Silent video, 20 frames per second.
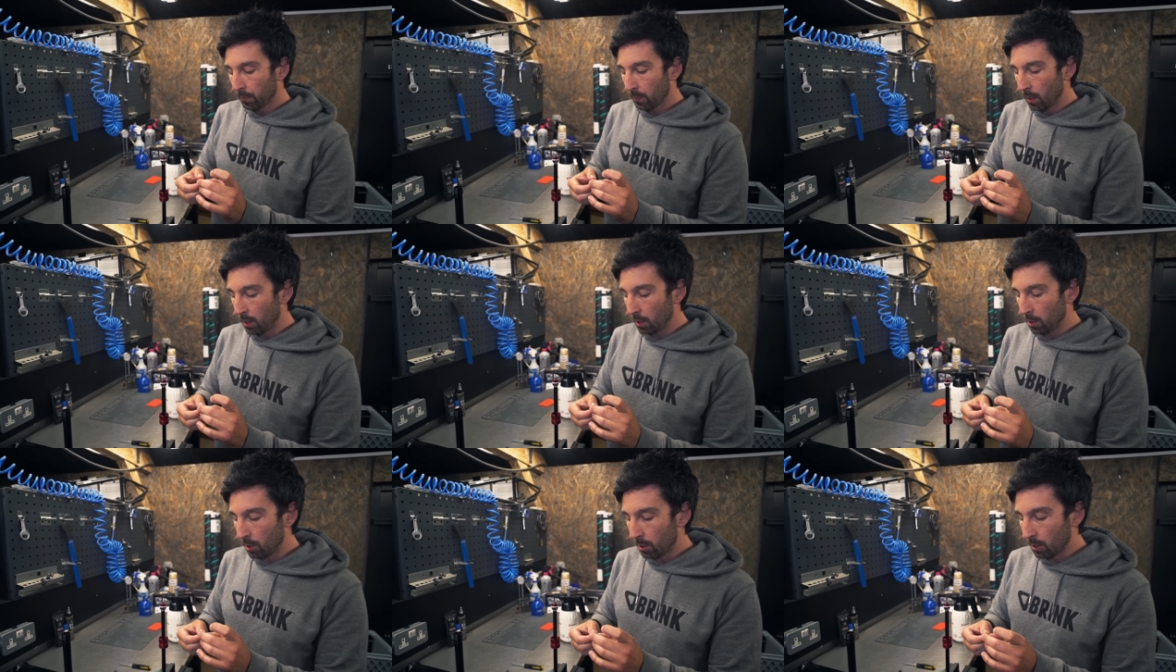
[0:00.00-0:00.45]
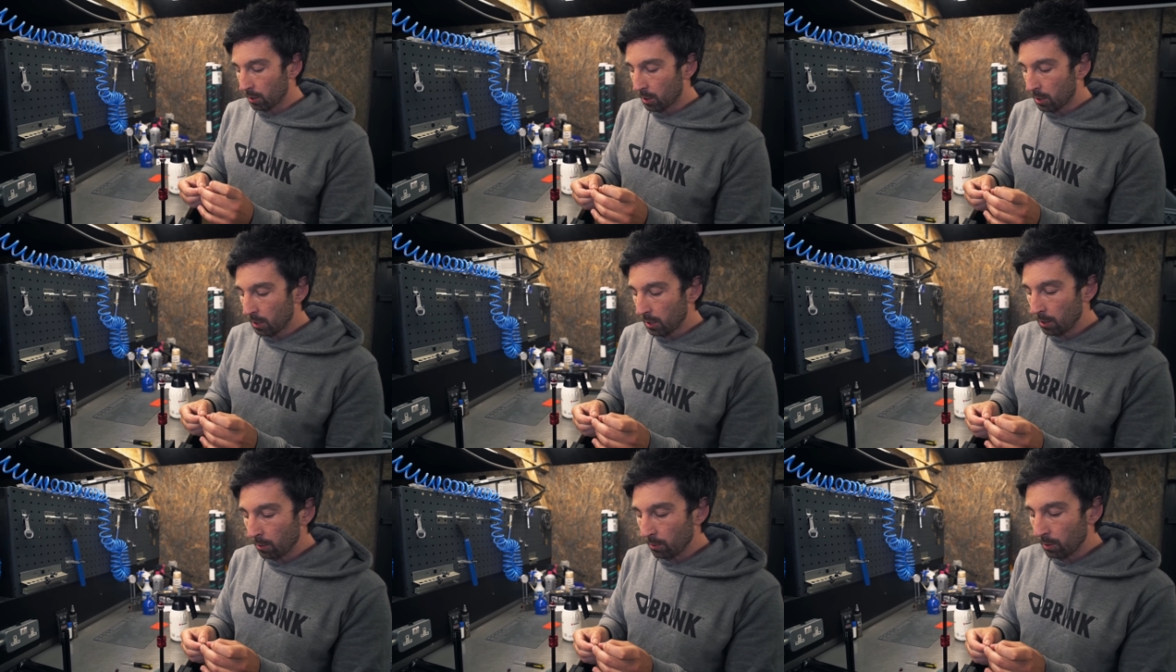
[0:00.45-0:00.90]
And you can
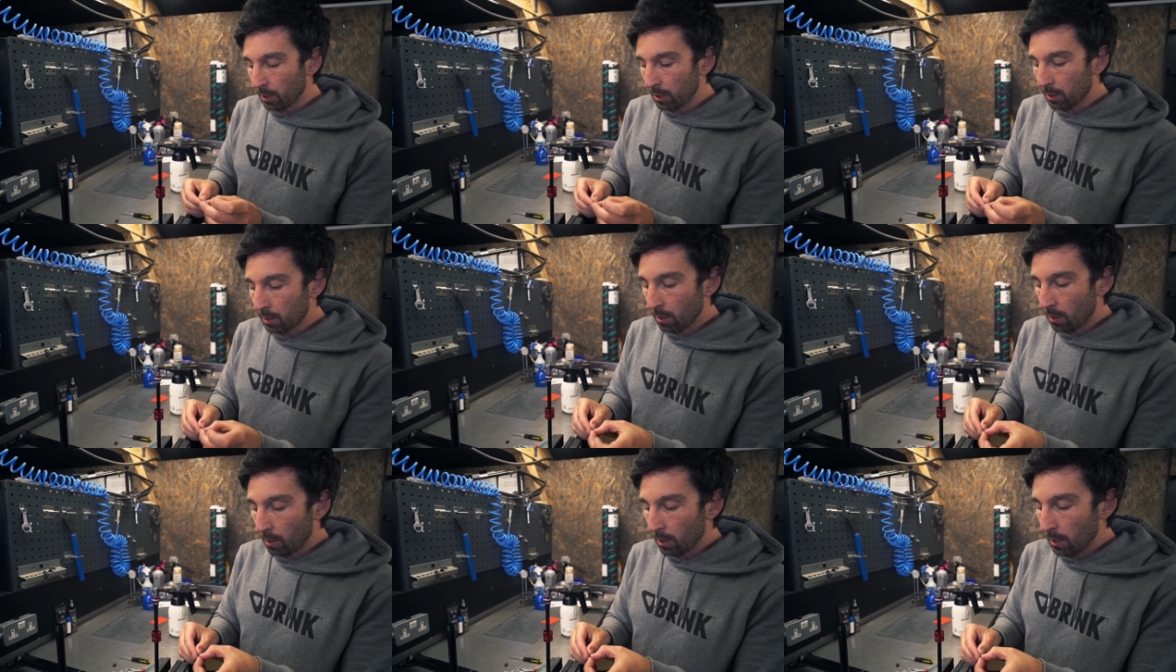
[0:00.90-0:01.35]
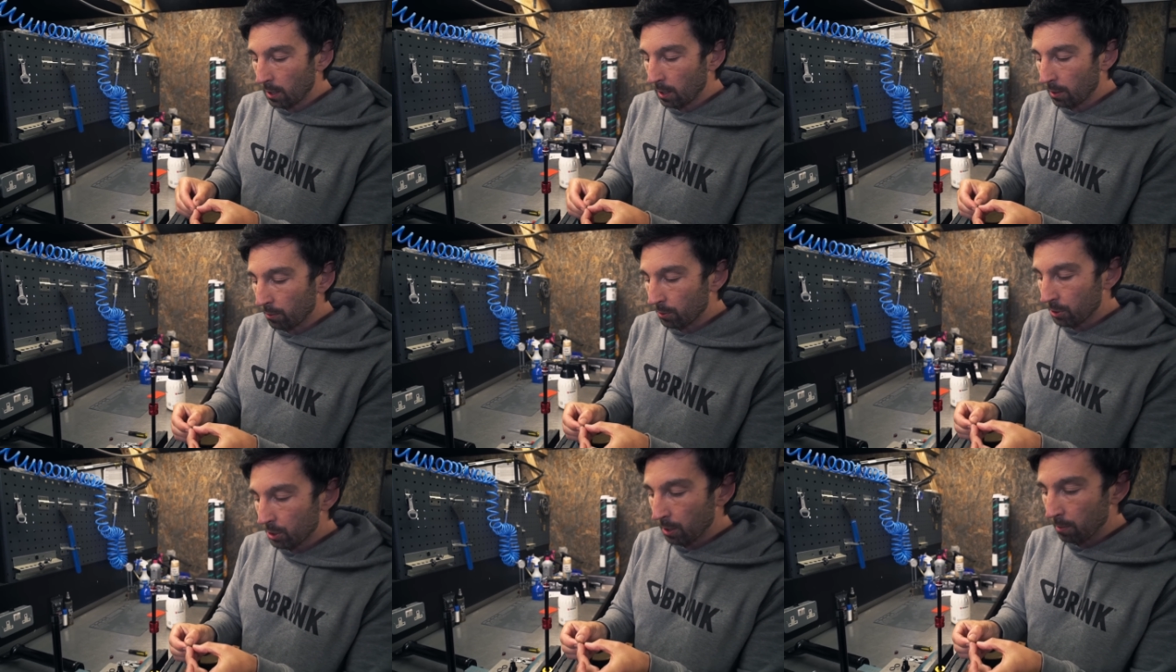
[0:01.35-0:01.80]
see all these tiny
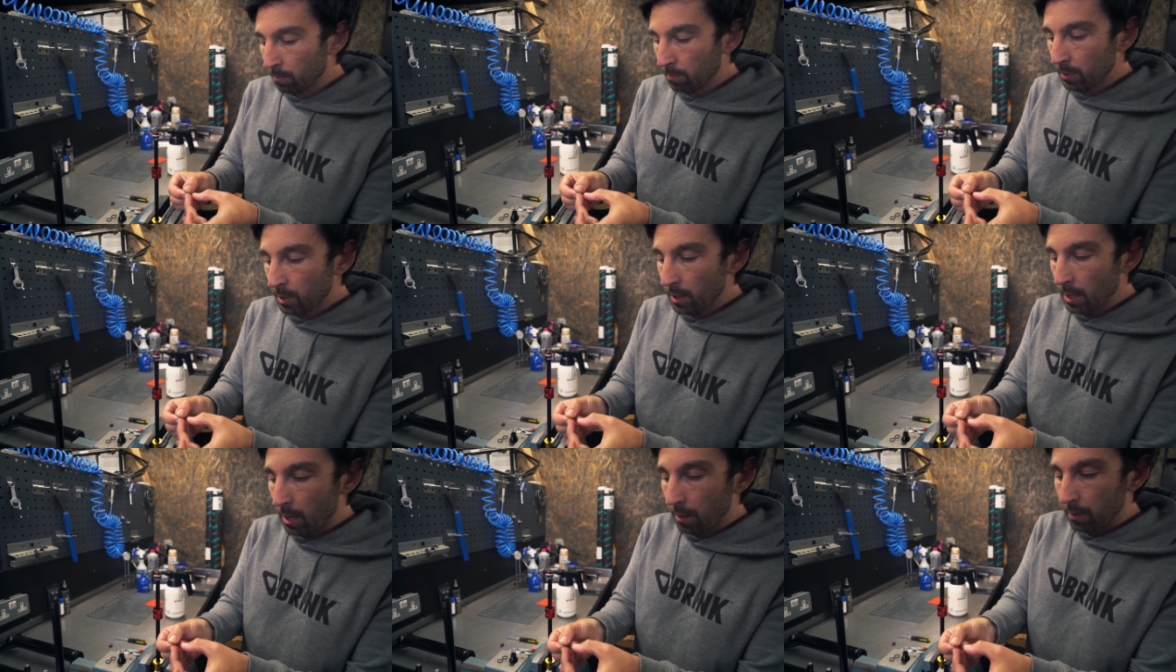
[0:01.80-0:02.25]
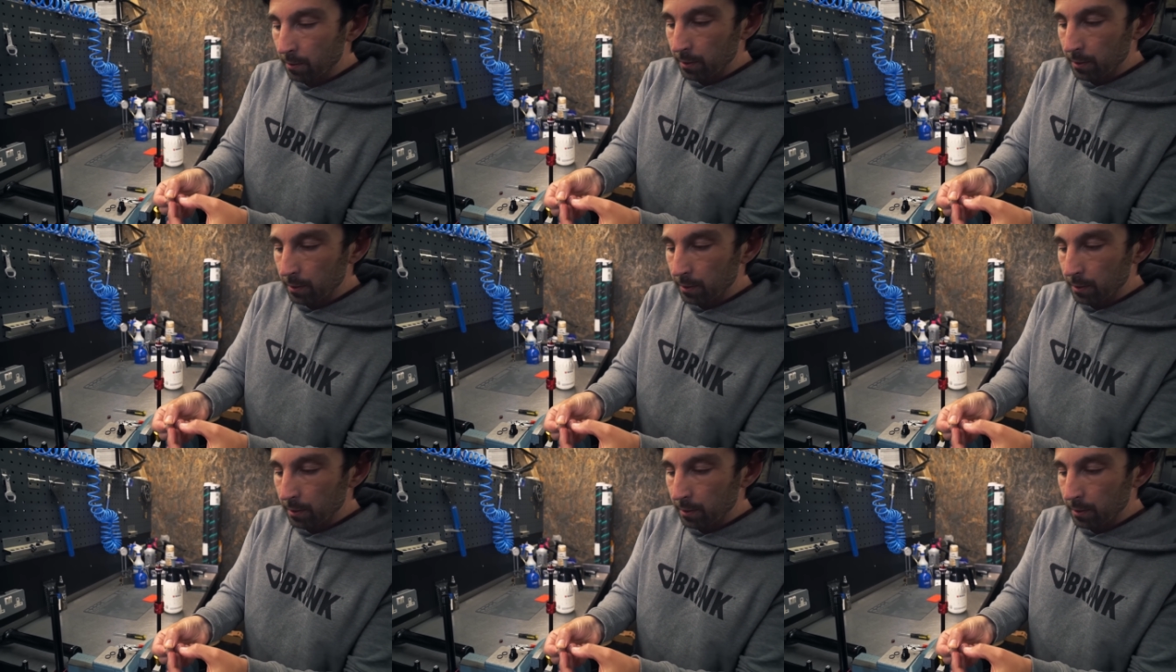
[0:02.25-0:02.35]
little shims now.